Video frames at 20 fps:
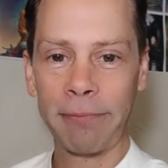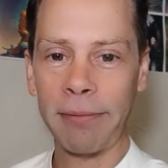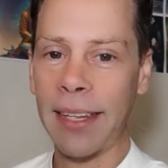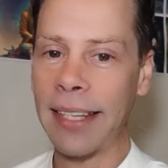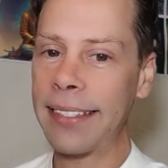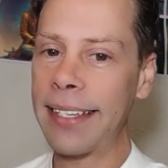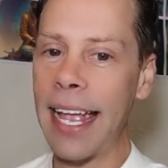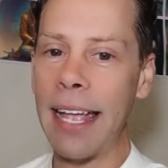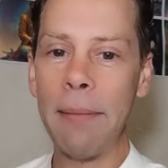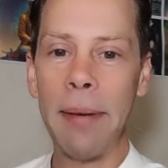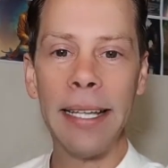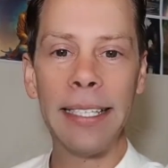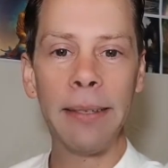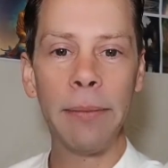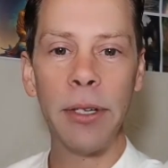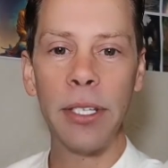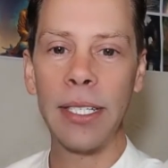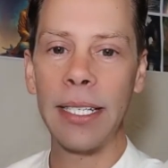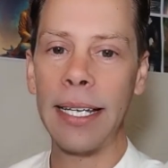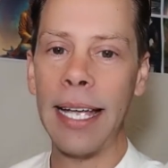Stay
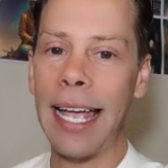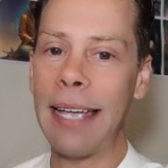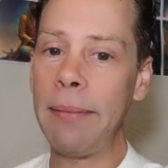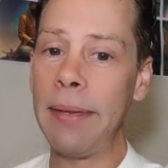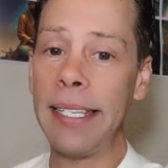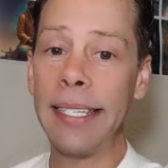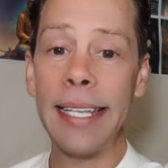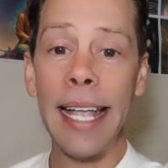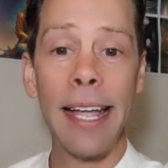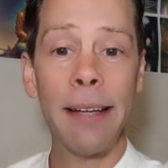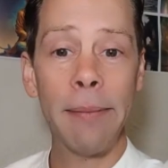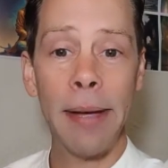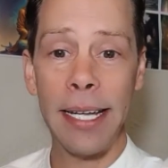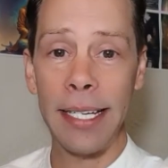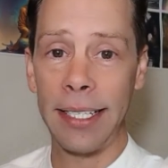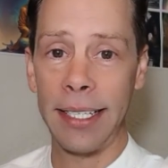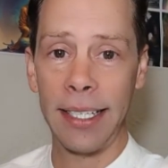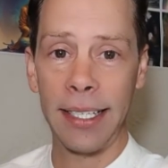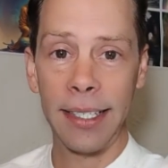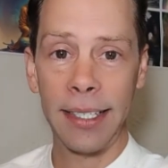amazing, user. Amy, stay
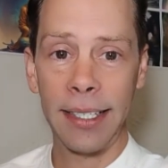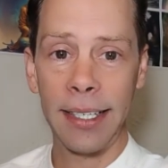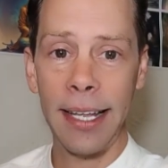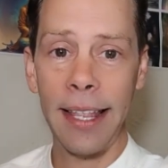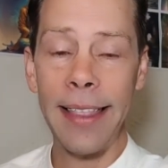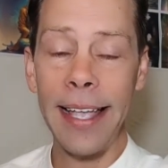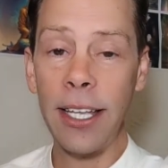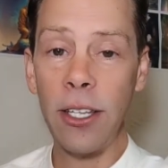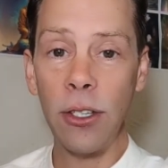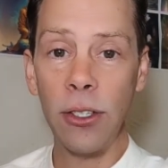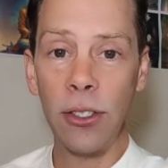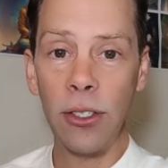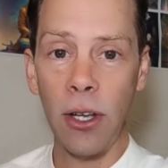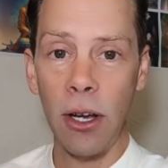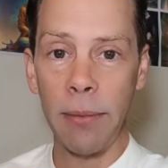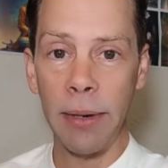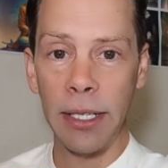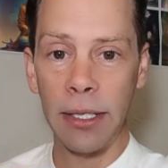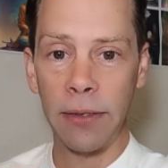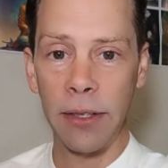amazing. And thank you
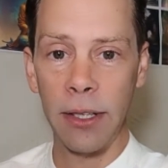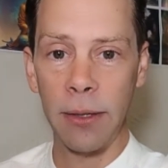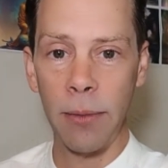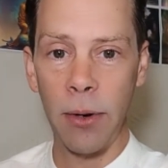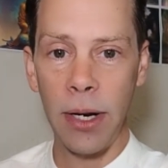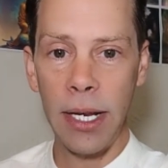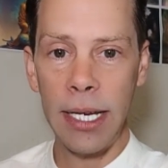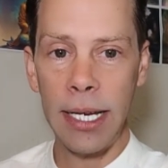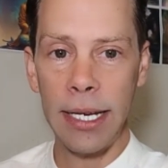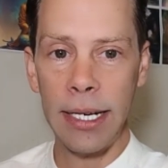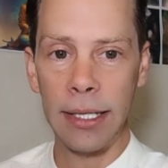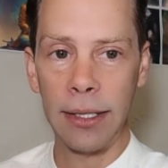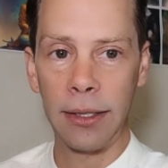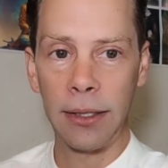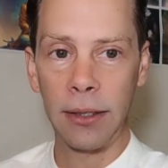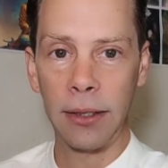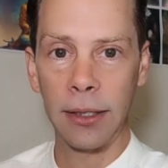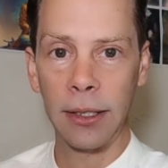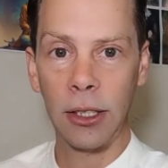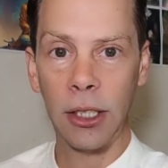so much for this morning. And
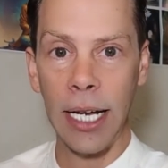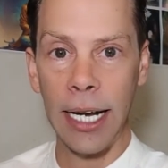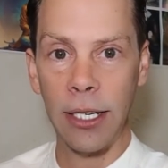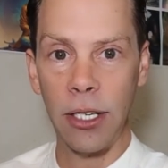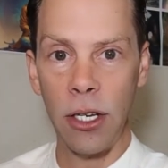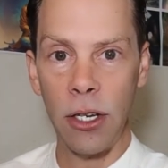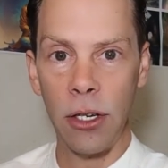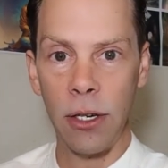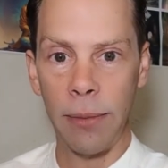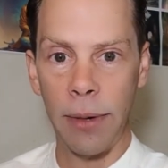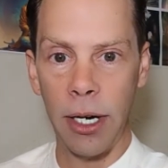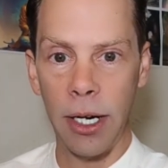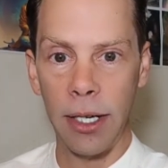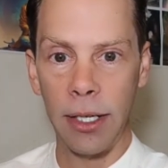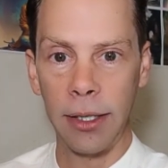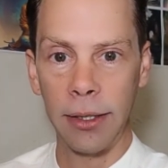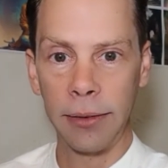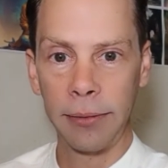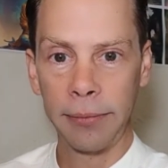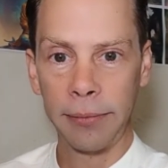I'll chat to you
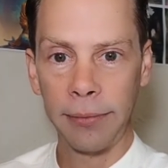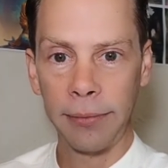tomorrow.